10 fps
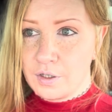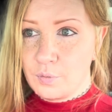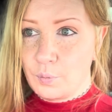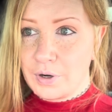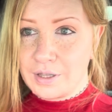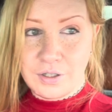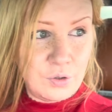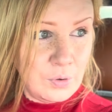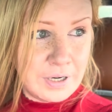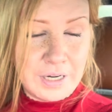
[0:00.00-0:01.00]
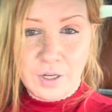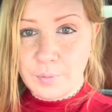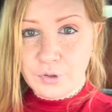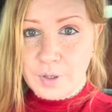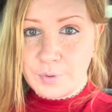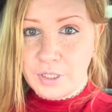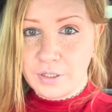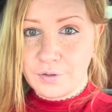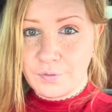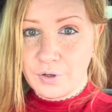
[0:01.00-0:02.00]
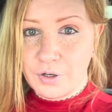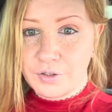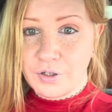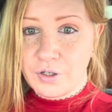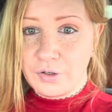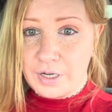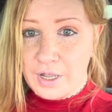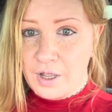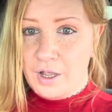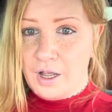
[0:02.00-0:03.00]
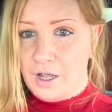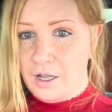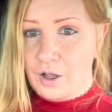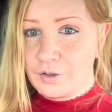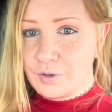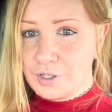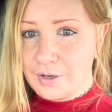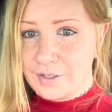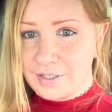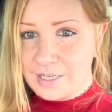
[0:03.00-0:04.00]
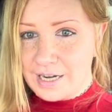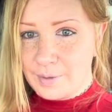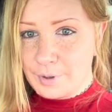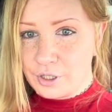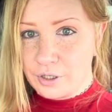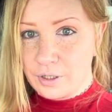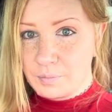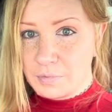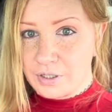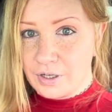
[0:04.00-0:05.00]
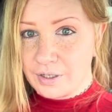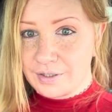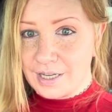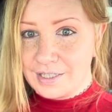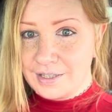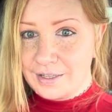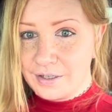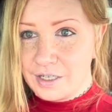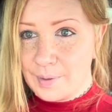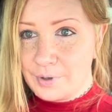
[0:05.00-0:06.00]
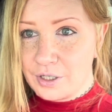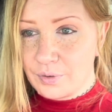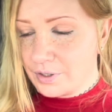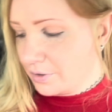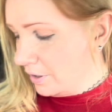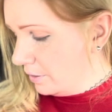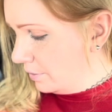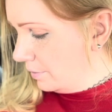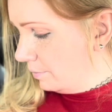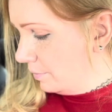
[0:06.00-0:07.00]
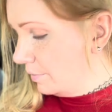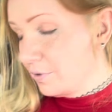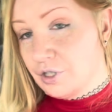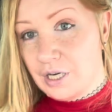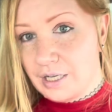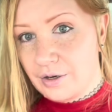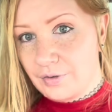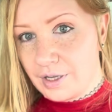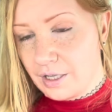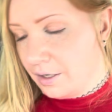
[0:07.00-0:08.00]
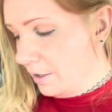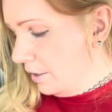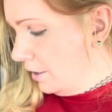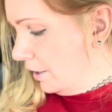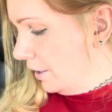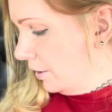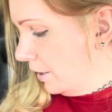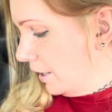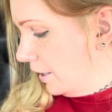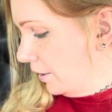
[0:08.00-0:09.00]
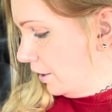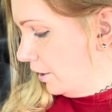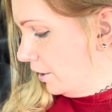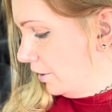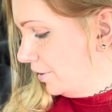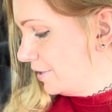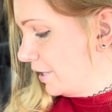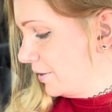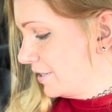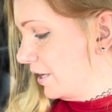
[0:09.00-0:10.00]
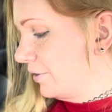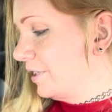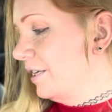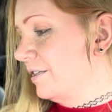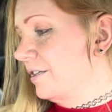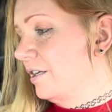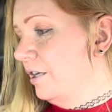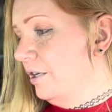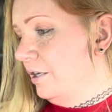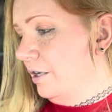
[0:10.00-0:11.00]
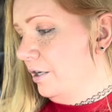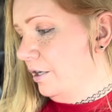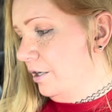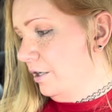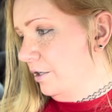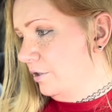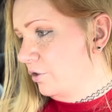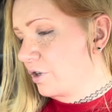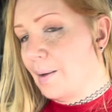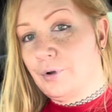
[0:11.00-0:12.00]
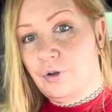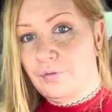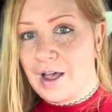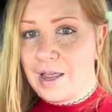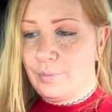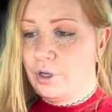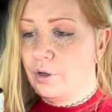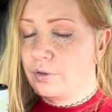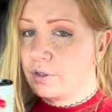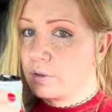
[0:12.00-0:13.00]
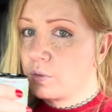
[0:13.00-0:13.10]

were at the store getting her prescriptions for her surgery. Uh, also, check out the stain on my shirt. It sucks. I did that at the Japanese restaurant. Shitty, I don't like it. Uh, let's see how the Celsius uh, tropical vibe goes.